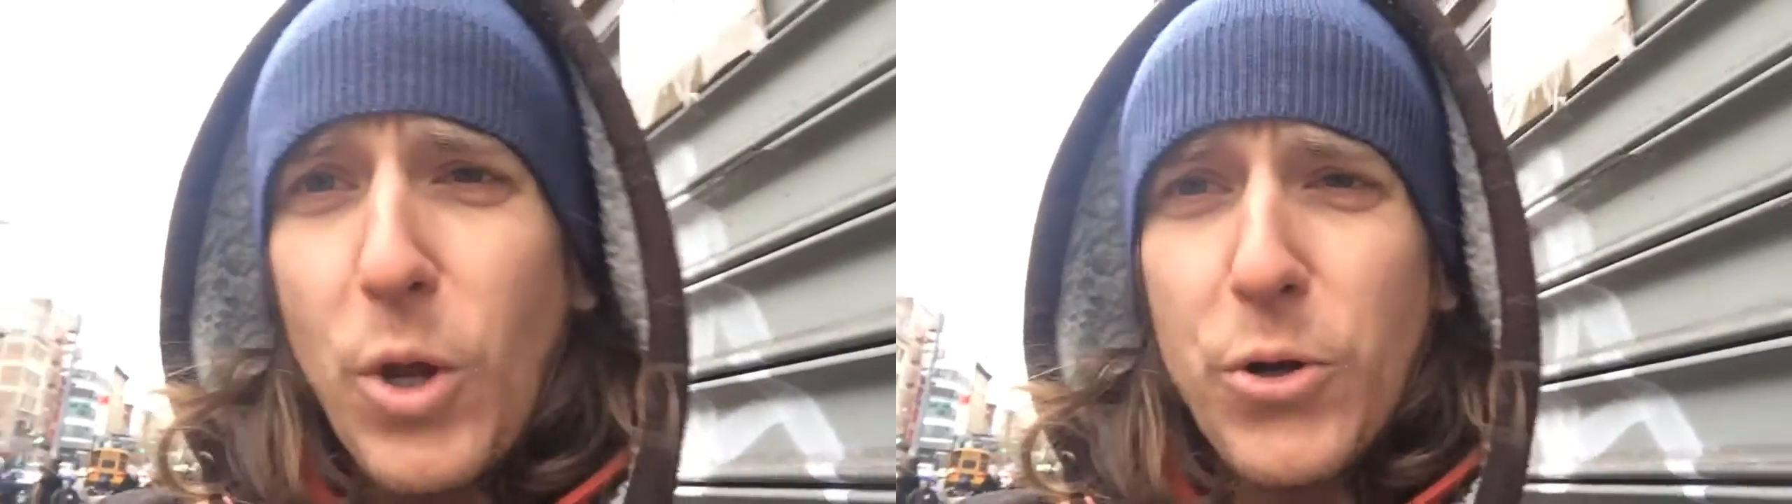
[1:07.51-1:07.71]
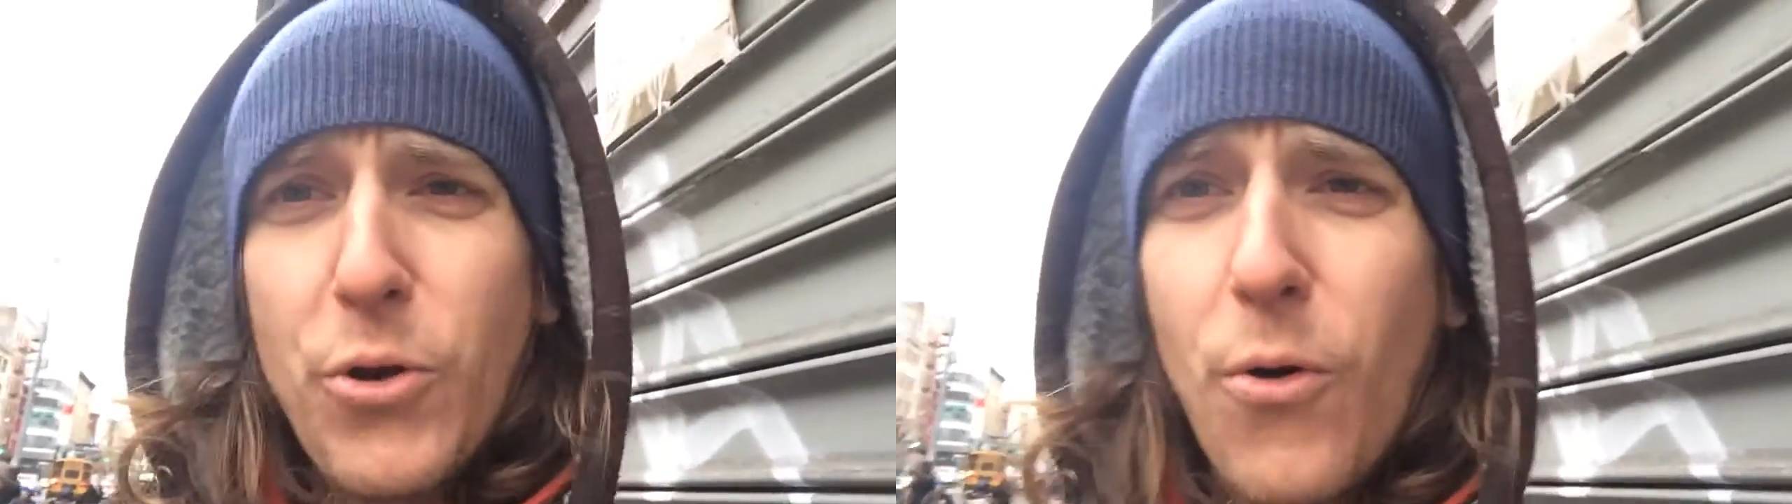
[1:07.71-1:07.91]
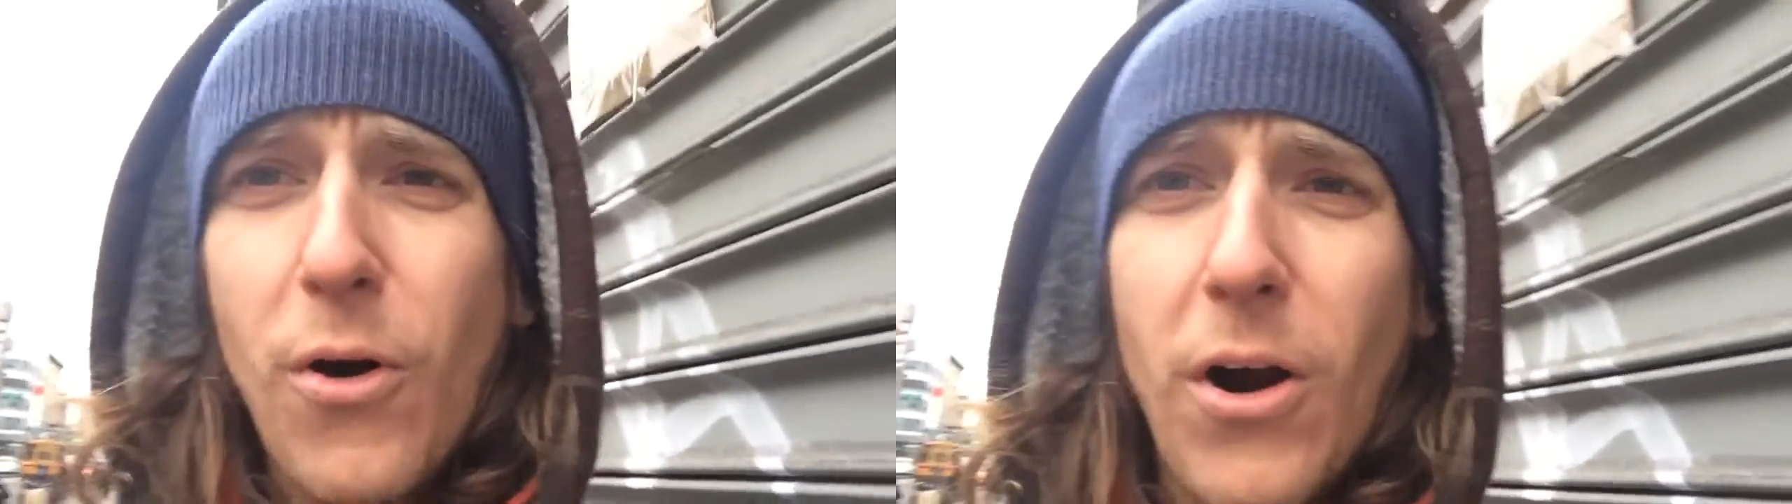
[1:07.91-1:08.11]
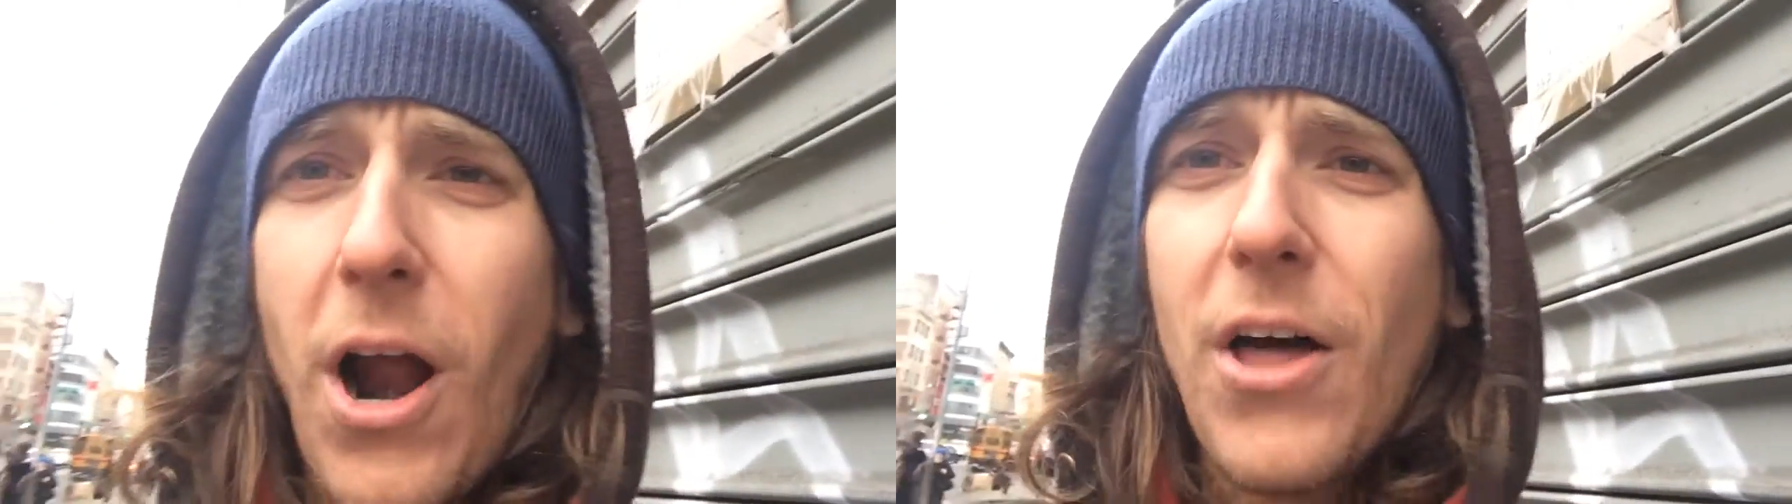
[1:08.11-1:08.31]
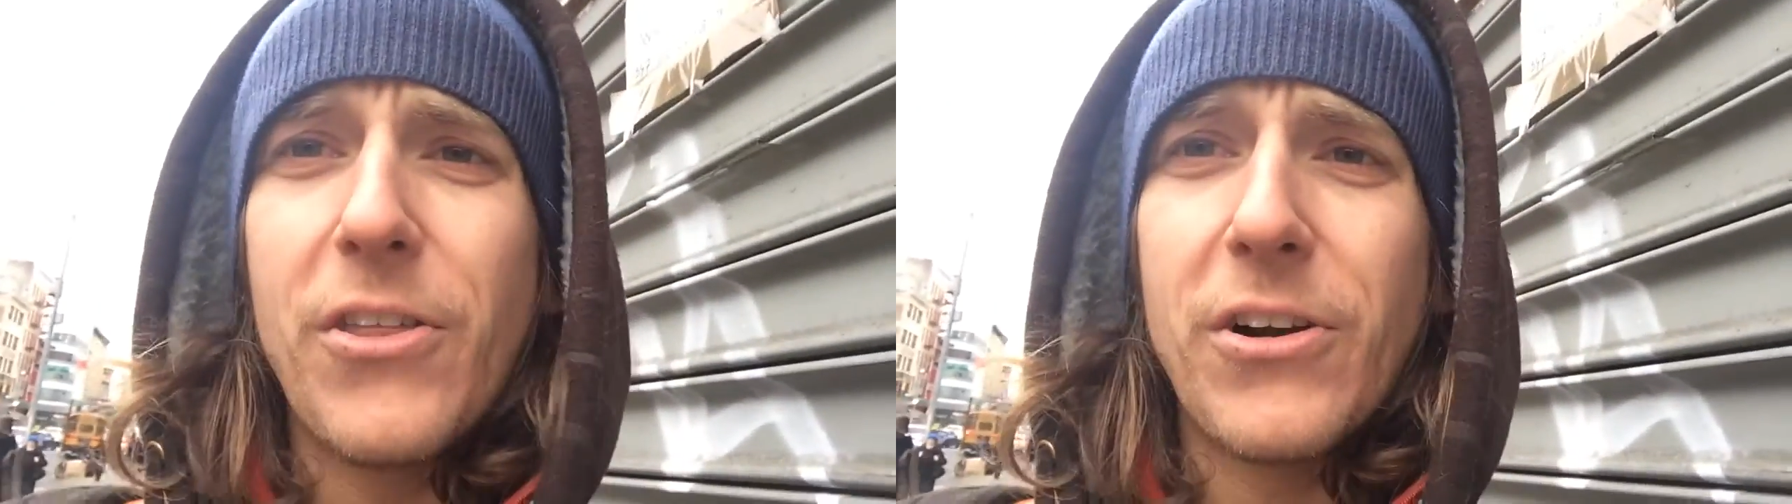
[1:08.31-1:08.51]
your
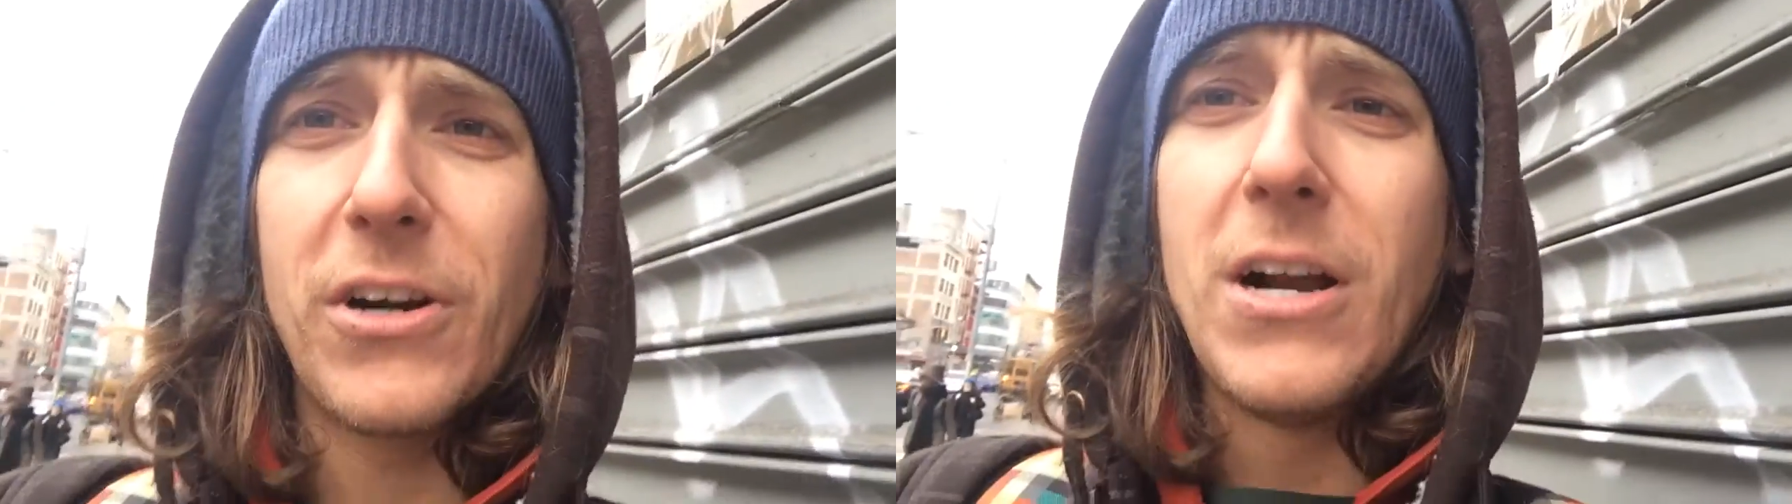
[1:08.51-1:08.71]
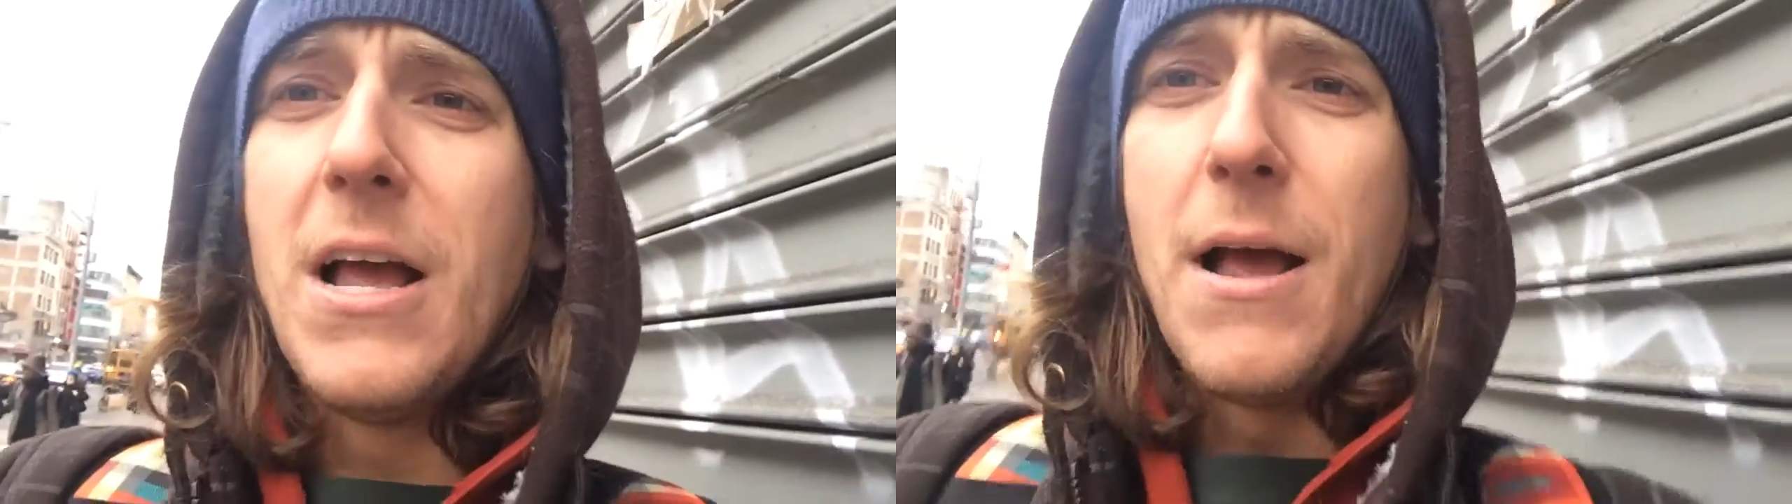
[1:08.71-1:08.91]
other